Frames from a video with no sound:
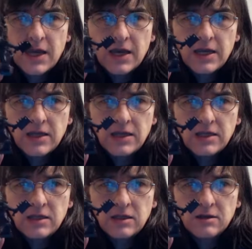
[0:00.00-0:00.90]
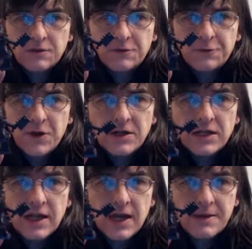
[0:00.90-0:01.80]
a Chaos Warrior,
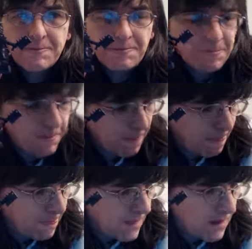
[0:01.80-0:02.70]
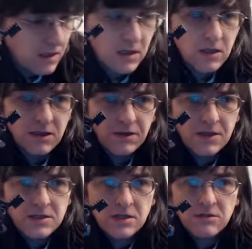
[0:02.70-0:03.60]
Chaos Champion, or
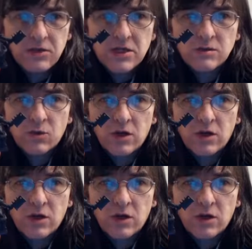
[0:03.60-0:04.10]
Chaos Lord.